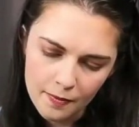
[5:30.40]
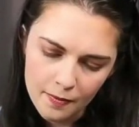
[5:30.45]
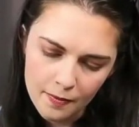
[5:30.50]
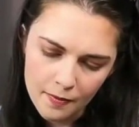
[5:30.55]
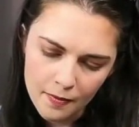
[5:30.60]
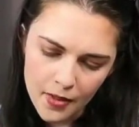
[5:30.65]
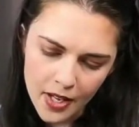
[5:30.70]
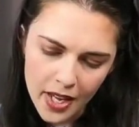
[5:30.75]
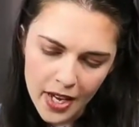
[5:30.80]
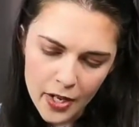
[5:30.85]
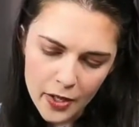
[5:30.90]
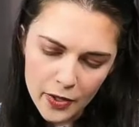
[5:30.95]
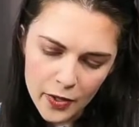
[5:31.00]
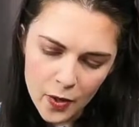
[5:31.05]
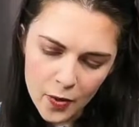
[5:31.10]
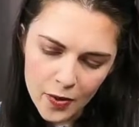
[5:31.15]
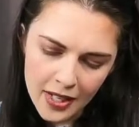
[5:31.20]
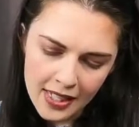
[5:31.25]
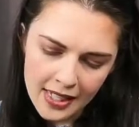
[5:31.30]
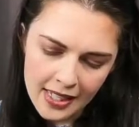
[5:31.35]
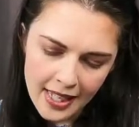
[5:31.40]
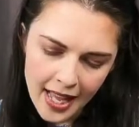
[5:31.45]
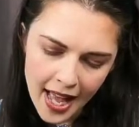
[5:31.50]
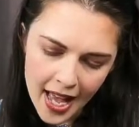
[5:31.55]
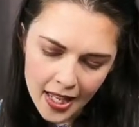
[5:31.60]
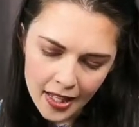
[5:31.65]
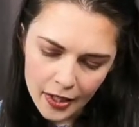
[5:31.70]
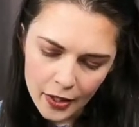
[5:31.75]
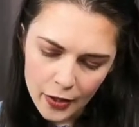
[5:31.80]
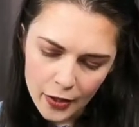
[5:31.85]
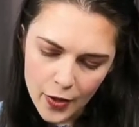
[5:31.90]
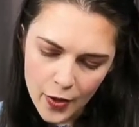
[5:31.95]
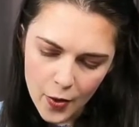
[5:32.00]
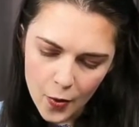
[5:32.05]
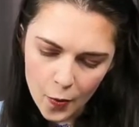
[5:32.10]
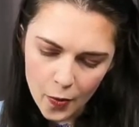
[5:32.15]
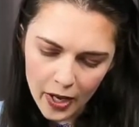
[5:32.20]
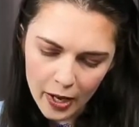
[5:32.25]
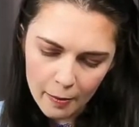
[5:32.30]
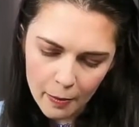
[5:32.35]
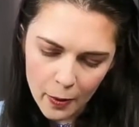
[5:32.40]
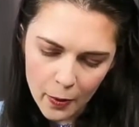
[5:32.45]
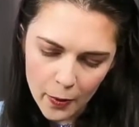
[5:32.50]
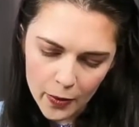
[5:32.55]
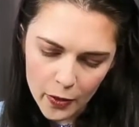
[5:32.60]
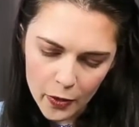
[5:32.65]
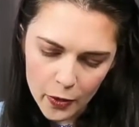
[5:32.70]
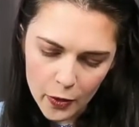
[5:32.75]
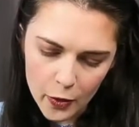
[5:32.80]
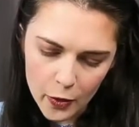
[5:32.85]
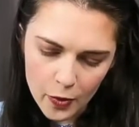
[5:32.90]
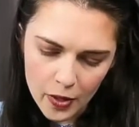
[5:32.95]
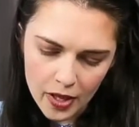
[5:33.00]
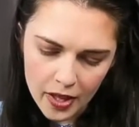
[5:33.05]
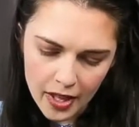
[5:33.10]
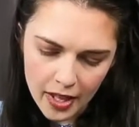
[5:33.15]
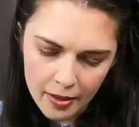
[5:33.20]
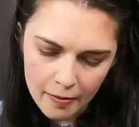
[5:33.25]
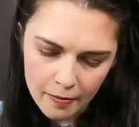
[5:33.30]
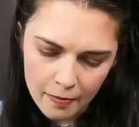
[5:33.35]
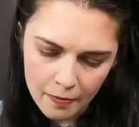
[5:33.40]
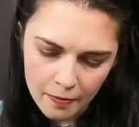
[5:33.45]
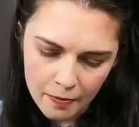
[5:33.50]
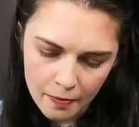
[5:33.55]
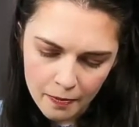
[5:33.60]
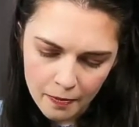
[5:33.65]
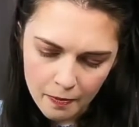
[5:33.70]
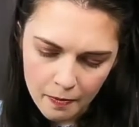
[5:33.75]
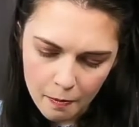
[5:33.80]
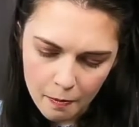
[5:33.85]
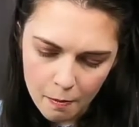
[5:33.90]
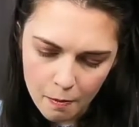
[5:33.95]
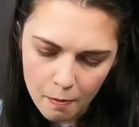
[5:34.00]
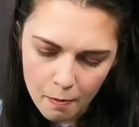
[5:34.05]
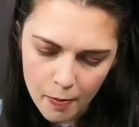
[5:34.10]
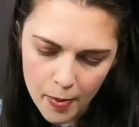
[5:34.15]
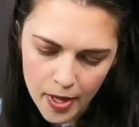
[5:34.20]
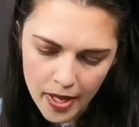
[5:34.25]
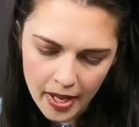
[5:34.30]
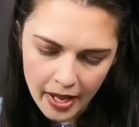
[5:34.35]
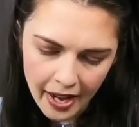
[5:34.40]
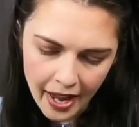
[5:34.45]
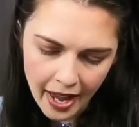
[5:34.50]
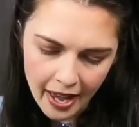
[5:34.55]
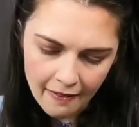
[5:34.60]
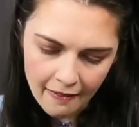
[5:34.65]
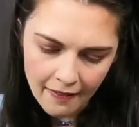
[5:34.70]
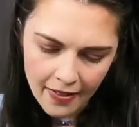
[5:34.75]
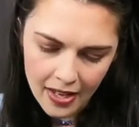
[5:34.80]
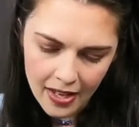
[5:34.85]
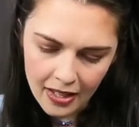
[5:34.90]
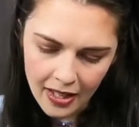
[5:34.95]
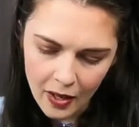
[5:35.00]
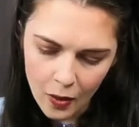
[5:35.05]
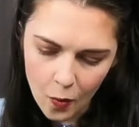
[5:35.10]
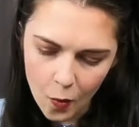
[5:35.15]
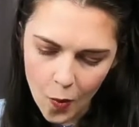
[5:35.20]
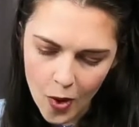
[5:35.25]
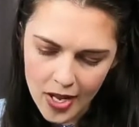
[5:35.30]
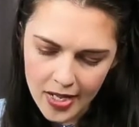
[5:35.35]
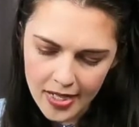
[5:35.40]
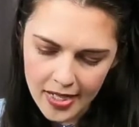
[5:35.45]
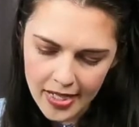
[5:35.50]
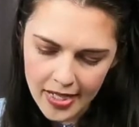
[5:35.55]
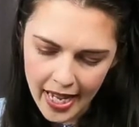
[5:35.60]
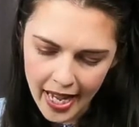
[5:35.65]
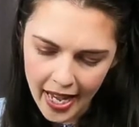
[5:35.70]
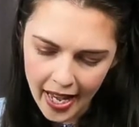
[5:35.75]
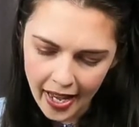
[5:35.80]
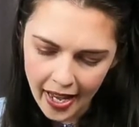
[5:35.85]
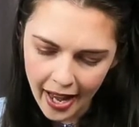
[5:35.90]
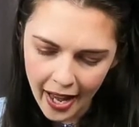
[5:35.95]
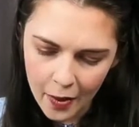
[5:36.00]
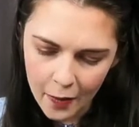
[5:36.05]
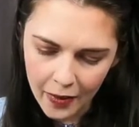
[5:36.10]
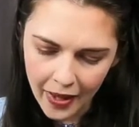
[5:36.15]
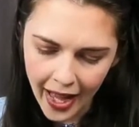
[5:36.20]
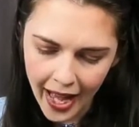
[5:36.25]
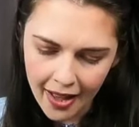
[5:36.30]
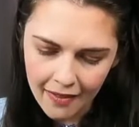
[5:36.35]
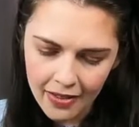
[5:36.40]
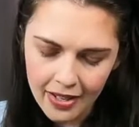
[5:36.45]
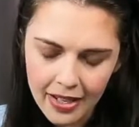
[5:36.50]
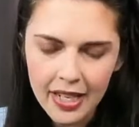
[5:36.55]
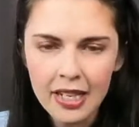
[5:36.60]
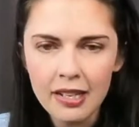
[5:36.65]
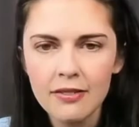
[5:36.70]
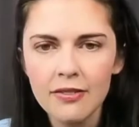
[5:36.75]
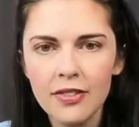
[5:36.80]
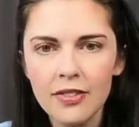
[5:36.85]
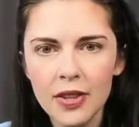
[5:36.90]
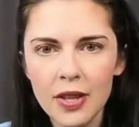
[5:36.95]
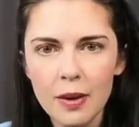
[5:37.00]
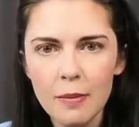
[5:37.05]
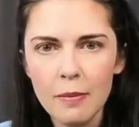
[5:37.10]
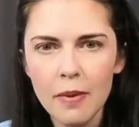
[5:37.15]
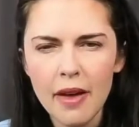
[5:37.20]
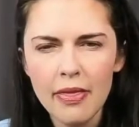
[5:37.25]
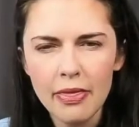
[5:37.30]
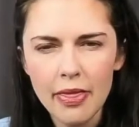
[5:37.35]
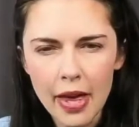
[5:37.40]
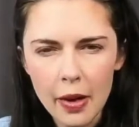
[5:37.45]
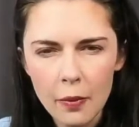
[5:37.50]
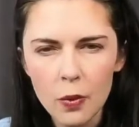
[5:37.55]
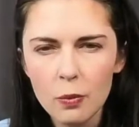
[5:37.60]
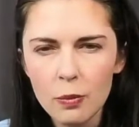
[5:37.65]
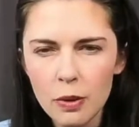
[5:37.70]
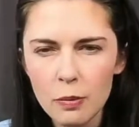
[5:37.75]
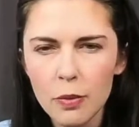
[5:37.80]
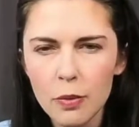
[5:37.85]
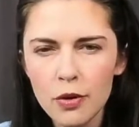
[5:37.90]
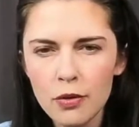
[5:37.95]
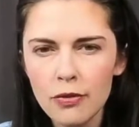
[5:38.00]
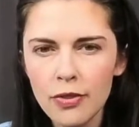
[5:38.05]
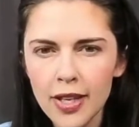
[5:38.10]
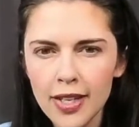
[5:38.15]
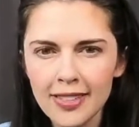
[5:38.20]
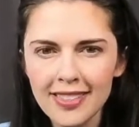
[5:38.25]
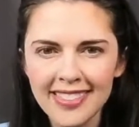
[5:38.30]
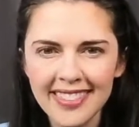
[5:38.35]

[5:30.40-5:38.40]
I don't exactly know what I'm going to do with them, but I feel like one day I will have a need for them and they will be perfect.